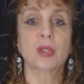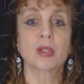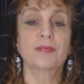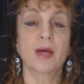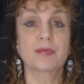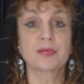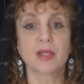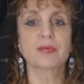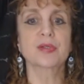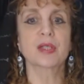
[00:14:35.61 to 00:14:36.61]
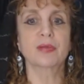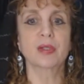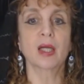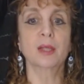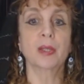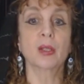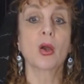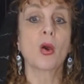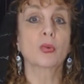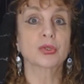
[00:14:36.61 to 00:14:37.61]
year 5779, being
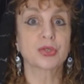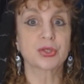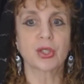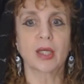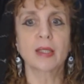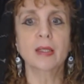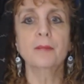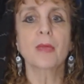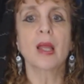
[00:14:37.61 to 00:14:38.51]
Rosh Hashanah,